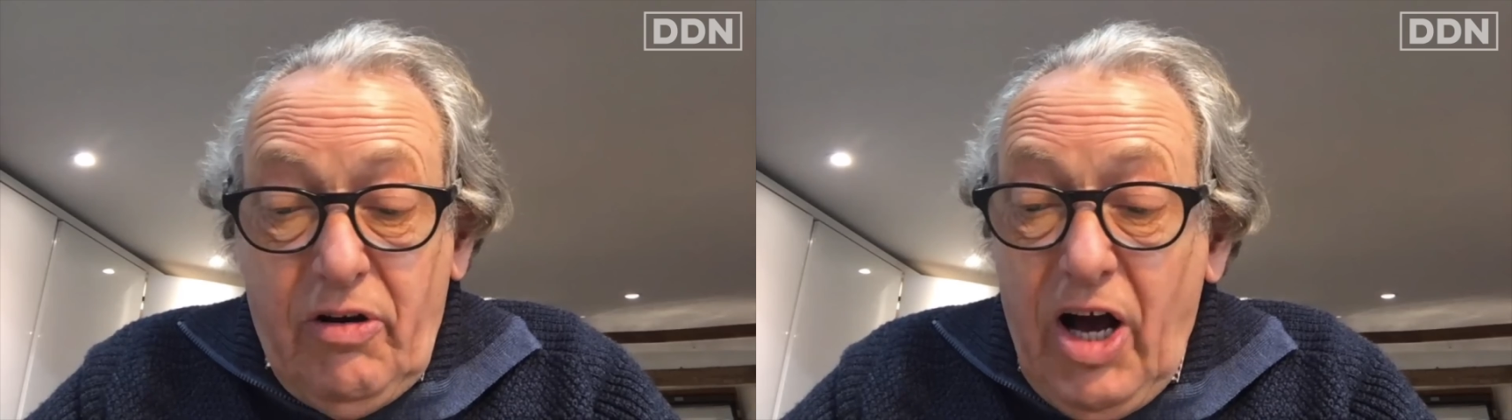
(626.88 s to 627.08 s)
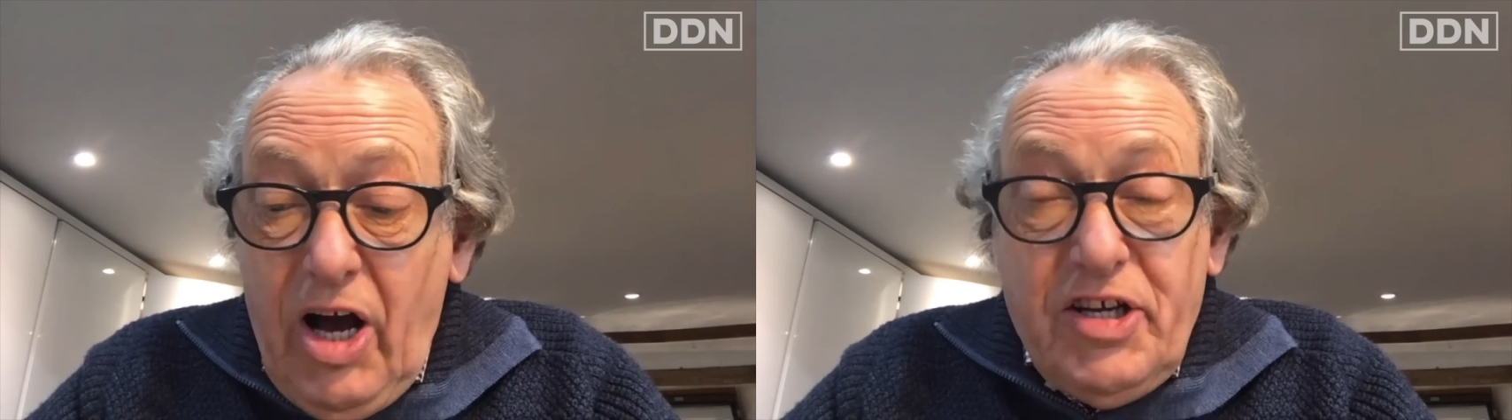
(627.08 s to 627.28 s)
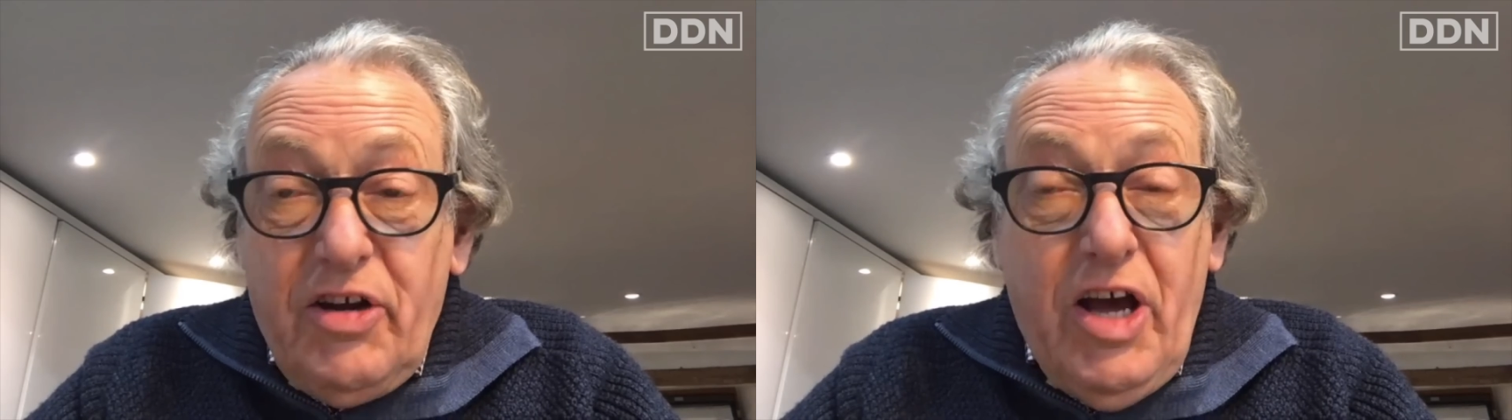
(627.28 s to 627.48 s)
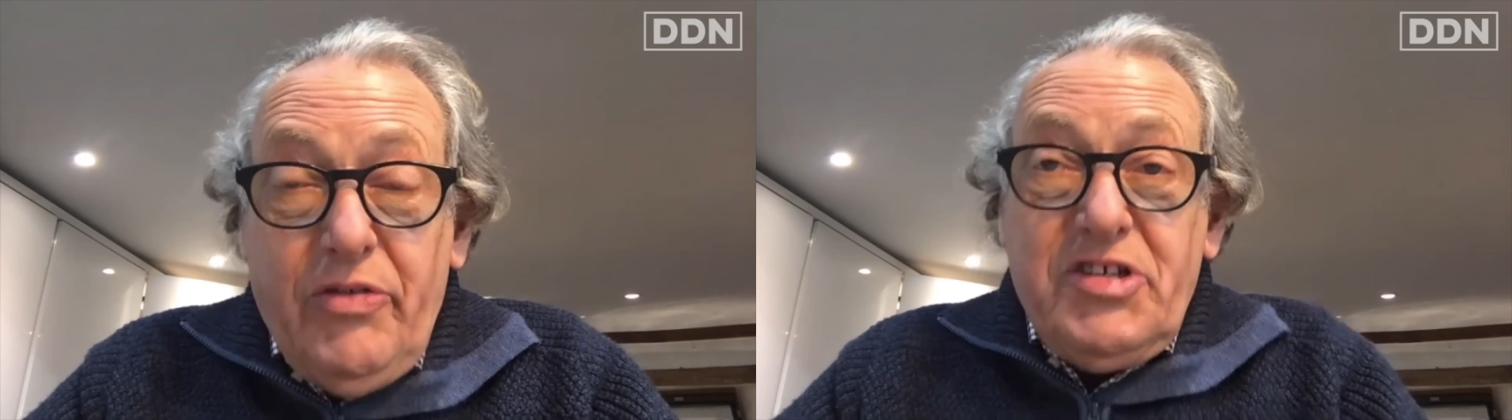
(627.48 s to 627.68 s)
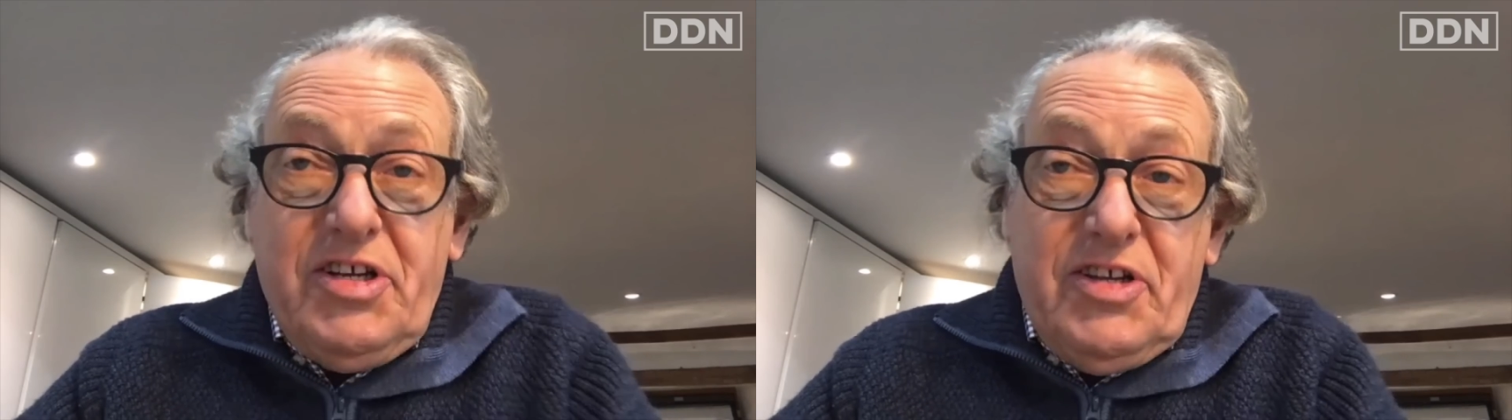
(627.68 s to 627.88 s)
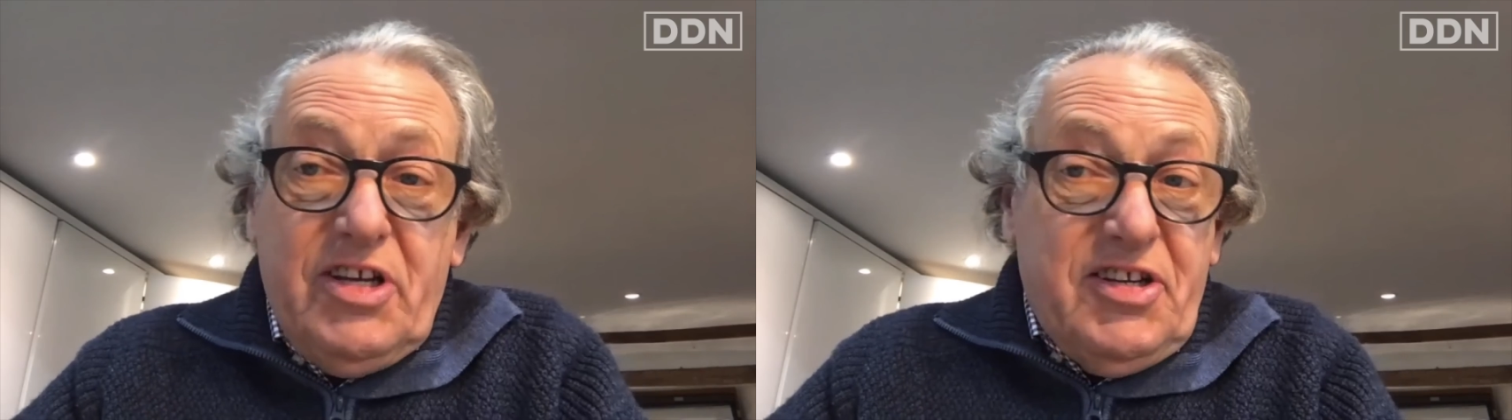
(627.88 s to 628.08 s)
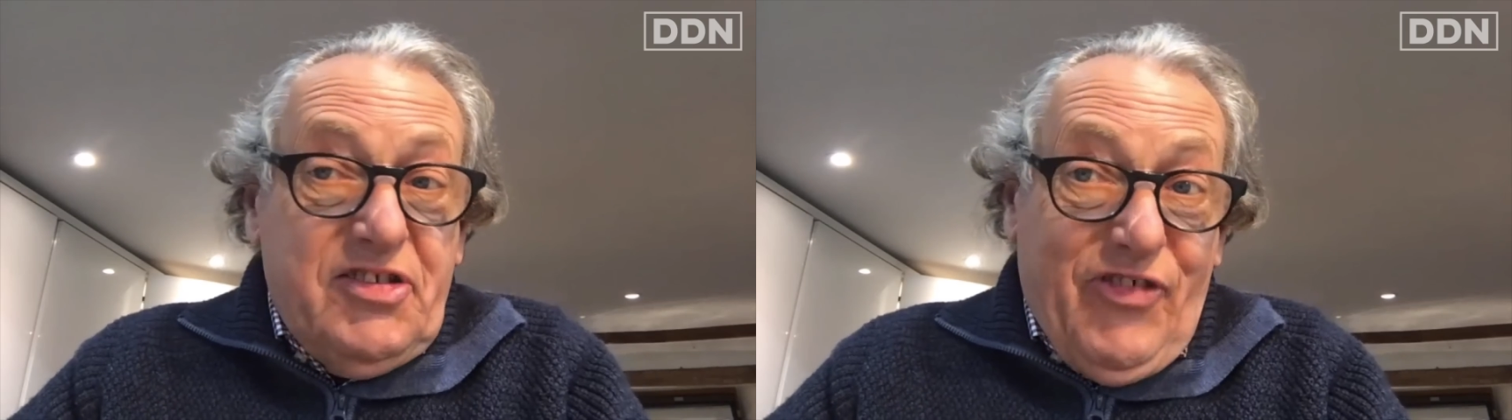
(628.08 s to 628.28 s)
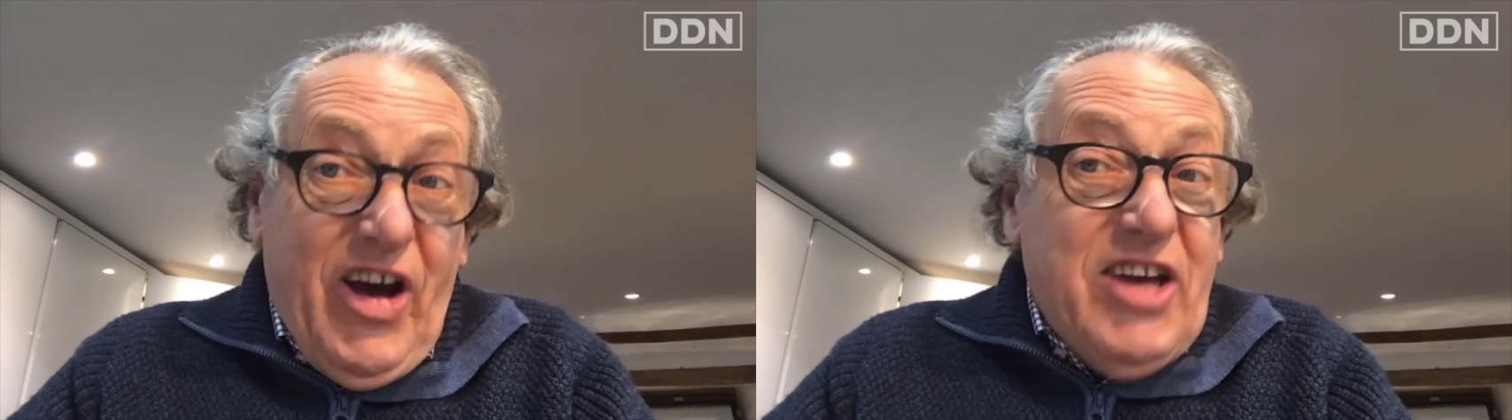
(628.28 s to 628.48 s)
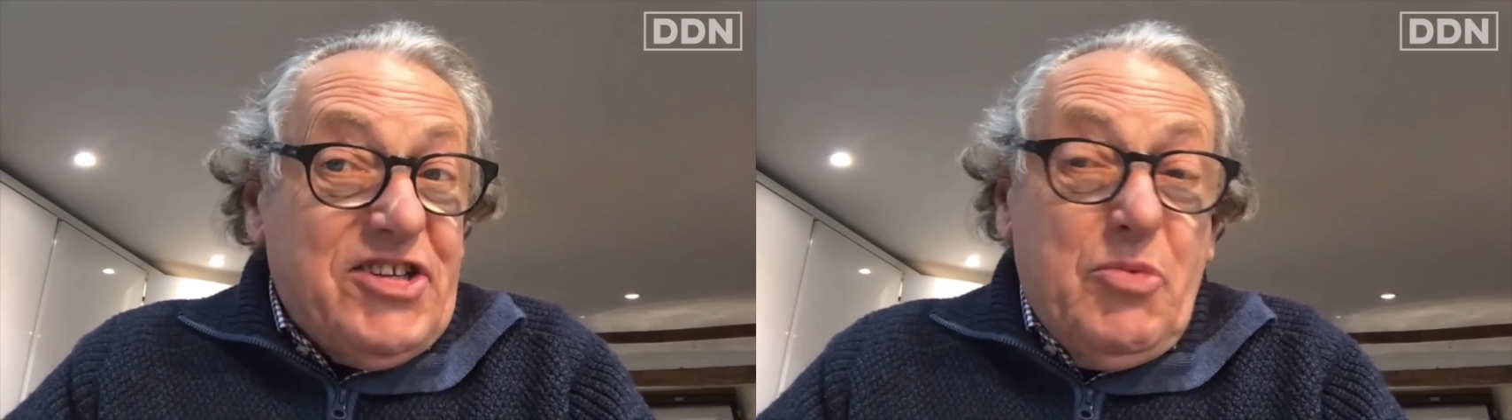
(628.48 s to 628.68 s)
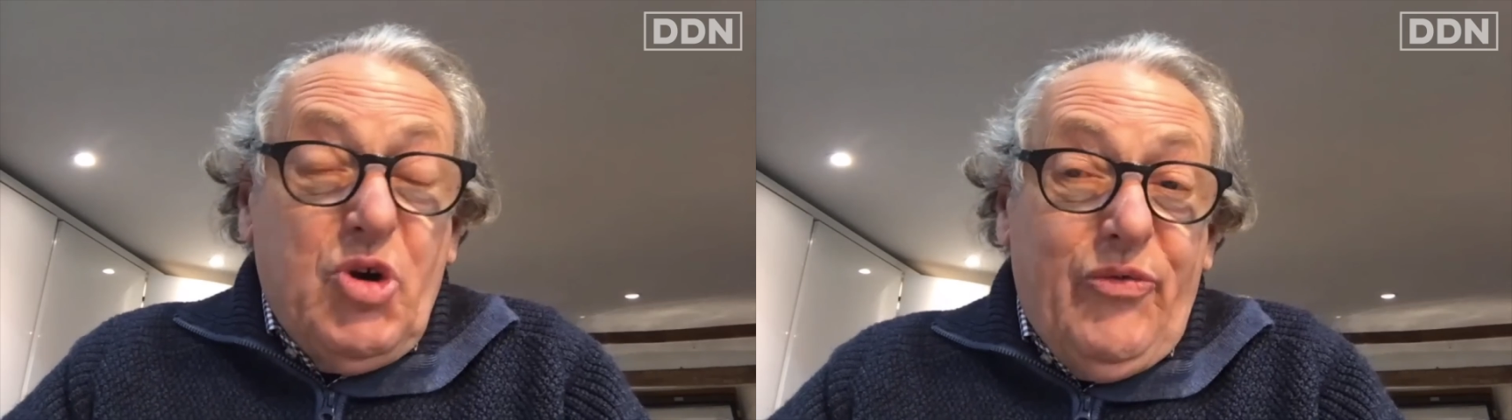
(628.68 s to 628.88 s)
I don't know. This is fast
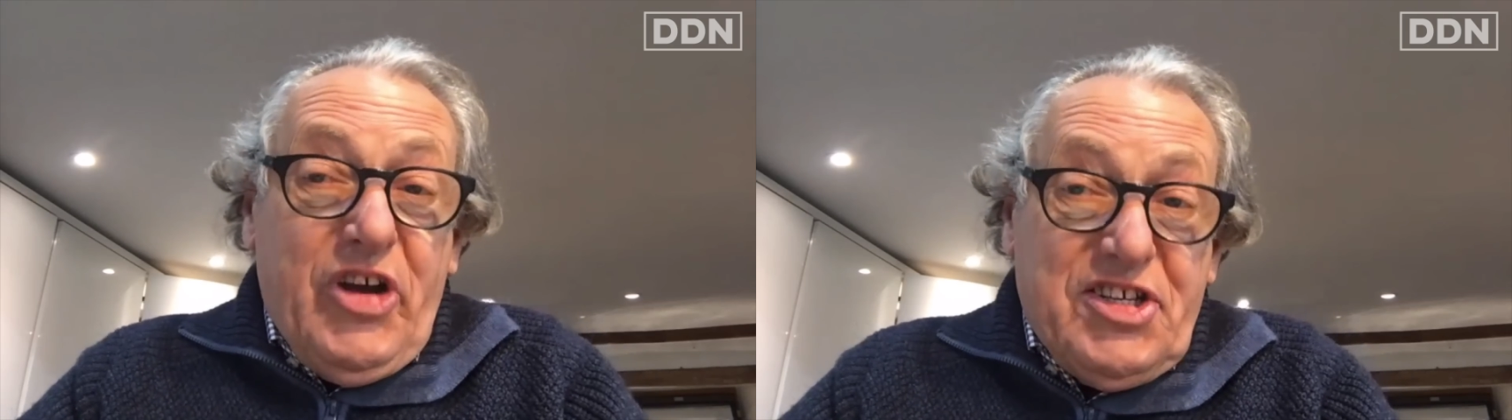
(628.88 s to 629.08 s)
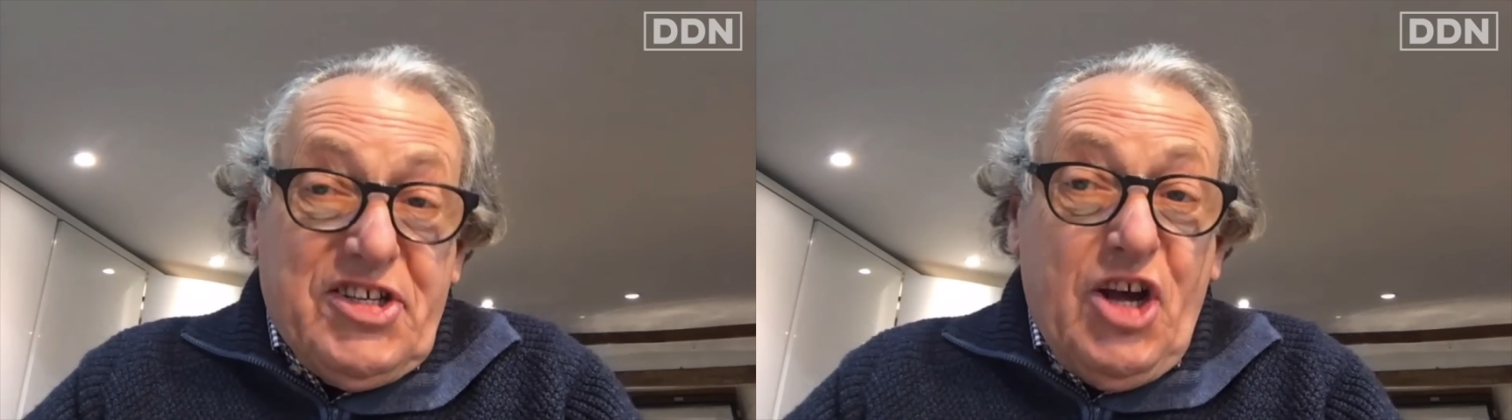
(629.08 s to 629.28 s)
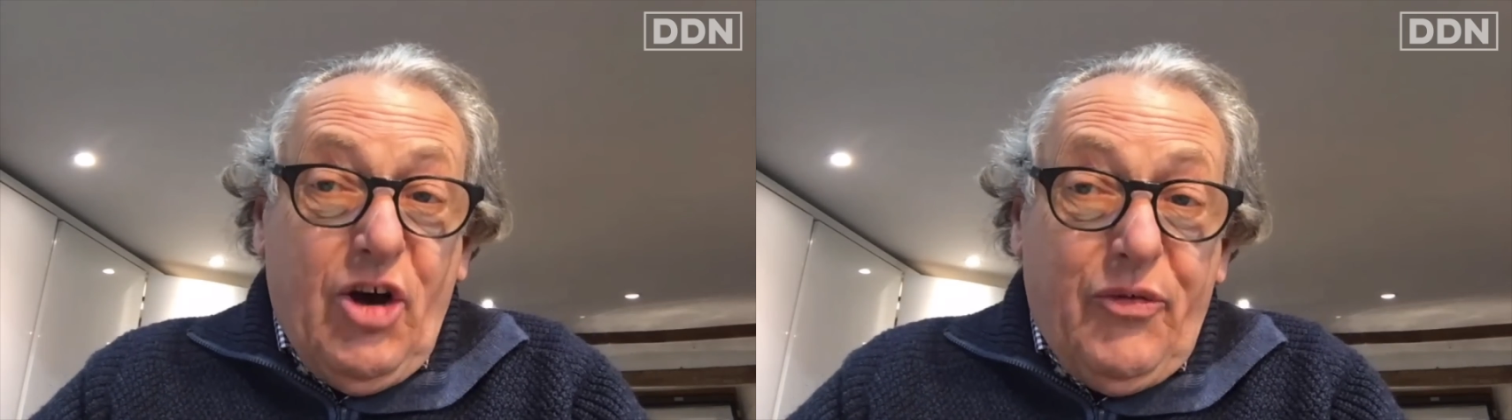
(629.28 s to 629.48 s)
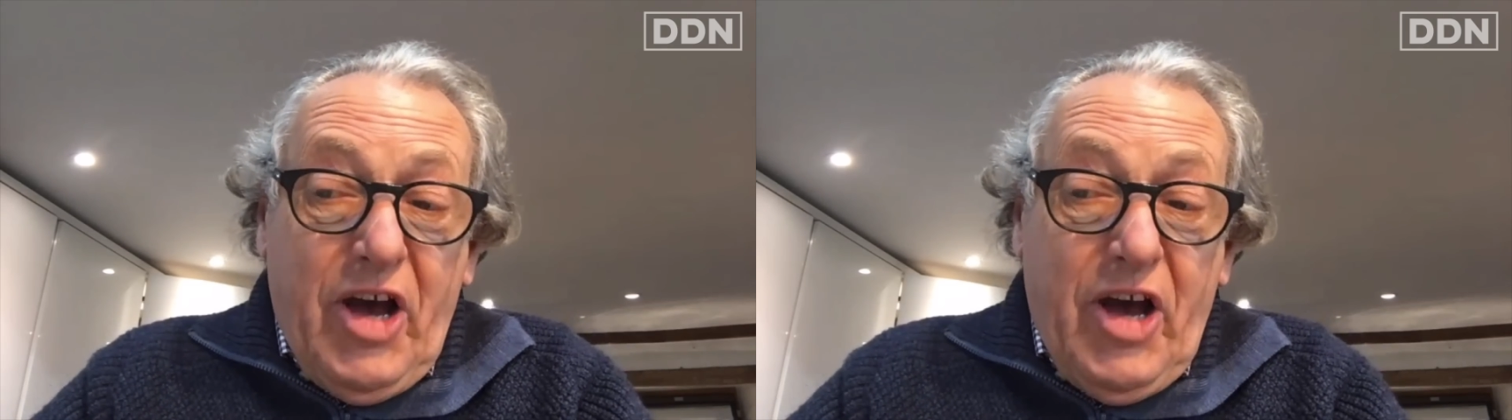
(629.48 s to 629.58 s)
moving stuff.